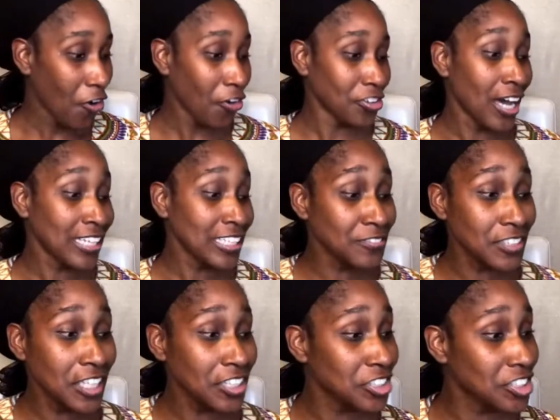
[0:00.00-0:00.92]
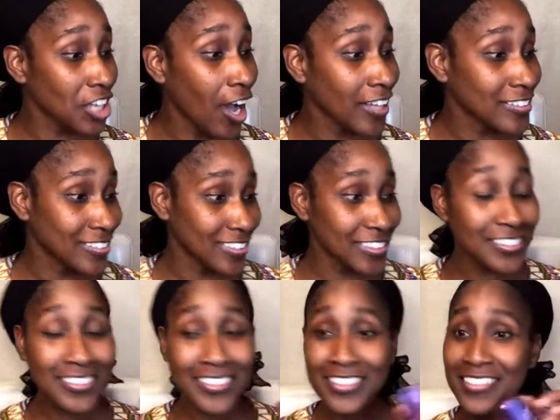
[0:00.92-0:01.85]
Not even a shot.
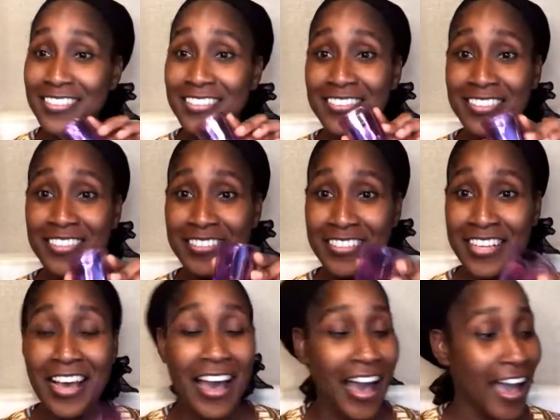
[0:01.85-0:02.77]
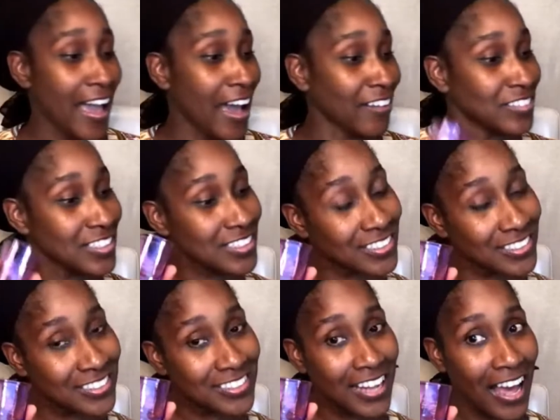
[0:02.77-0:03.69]
This. I have this
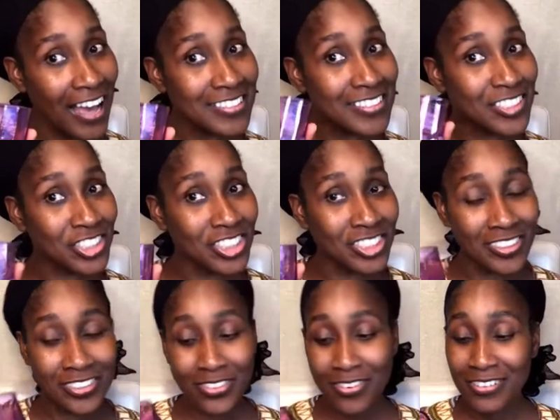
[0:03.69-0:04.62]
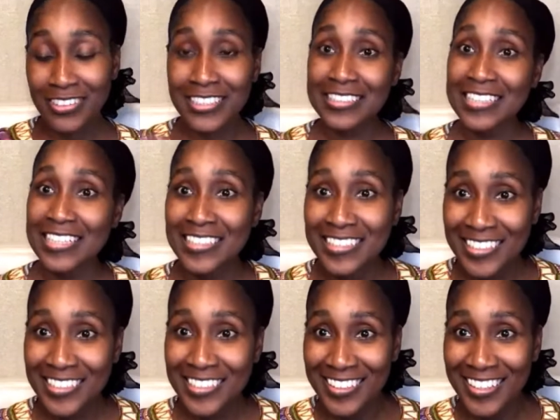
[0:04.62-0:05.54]
little glass to taste
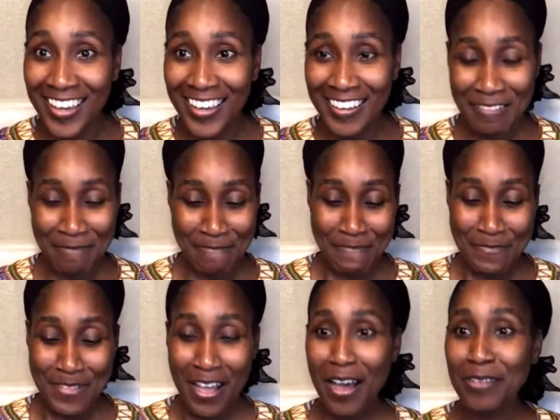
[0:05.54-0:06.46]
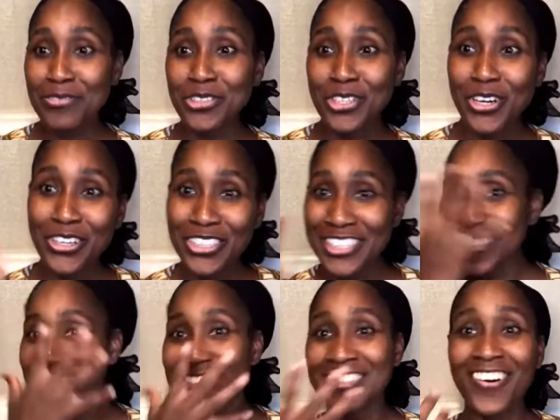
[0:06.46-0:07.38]
it today. So y'all gonna
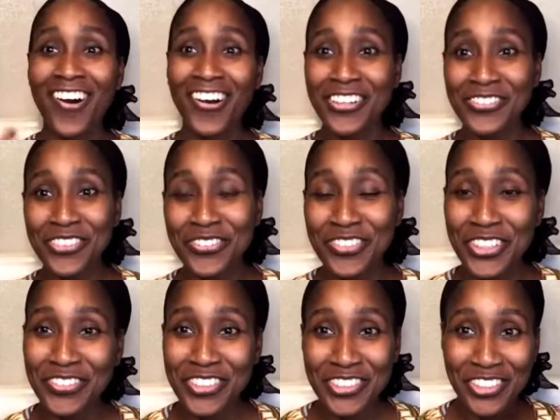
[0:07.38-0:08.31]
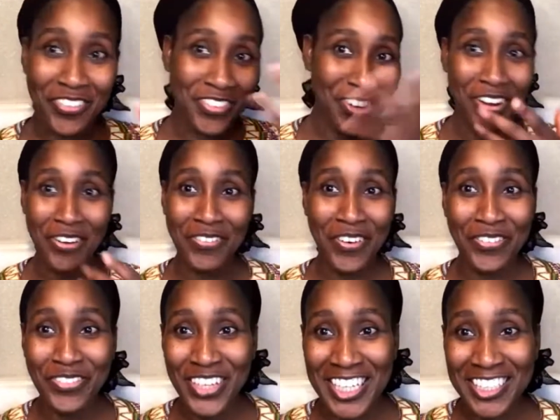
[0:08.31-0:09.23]
see all of the flavors coming out on my
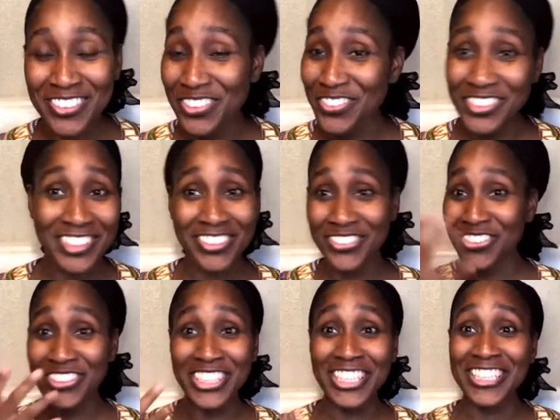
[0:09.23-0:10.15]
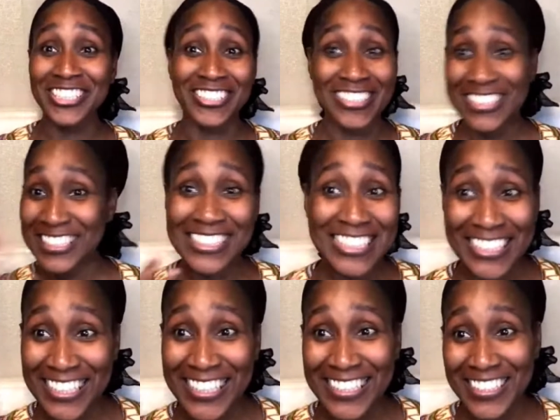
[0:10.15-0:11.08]
face. If it's no good, you're gonna see
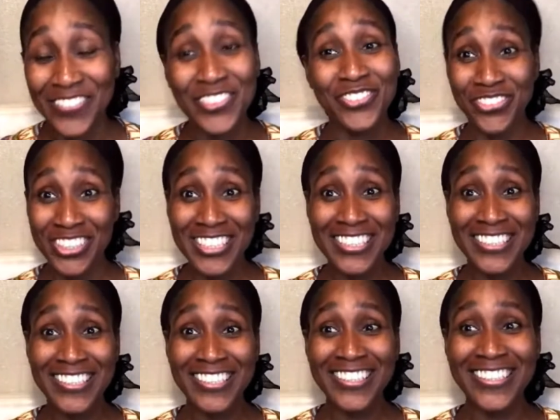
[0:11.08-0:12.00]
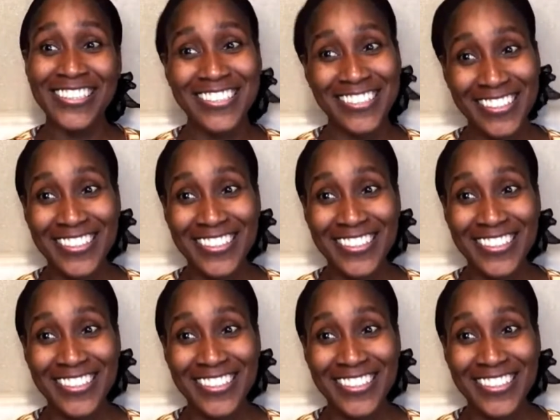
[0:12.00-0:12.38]
it. If it's really good,